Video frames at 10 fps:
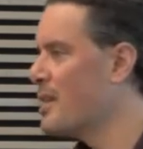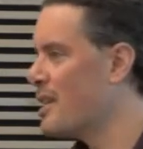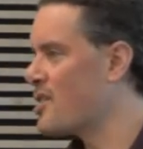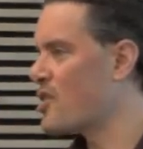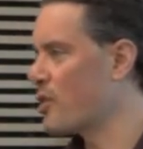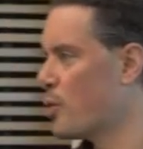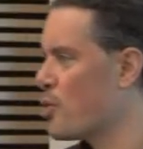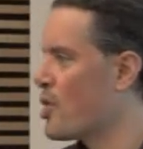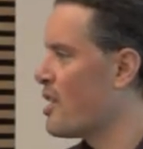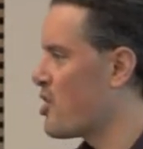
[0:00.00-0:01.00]
It's a
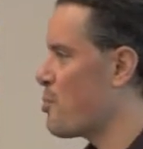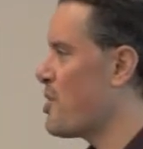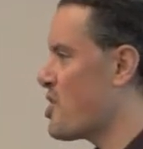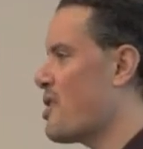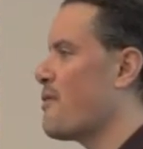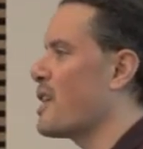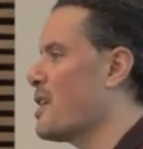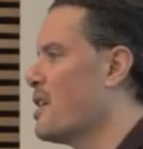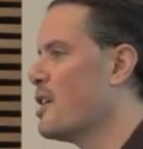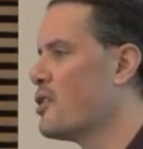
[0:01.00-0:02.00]
solution that's specific
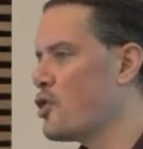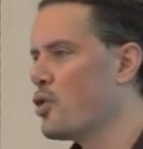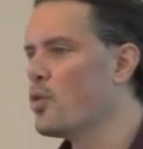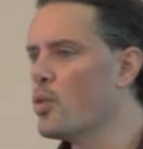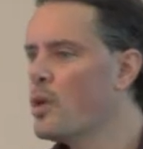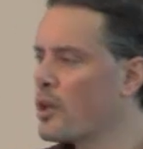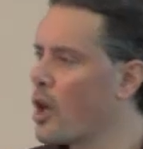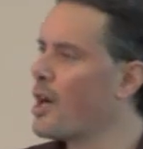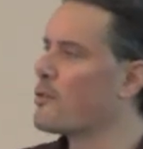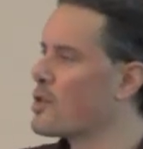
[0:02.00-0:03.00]
to
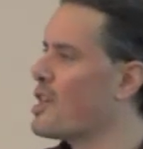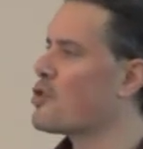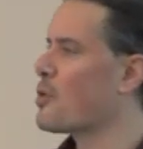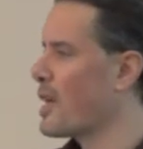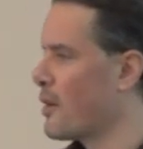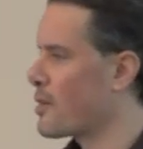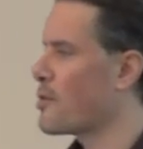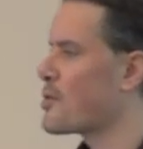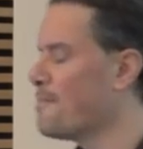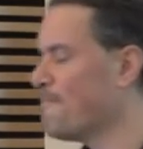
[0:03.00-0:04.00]
conversational characters.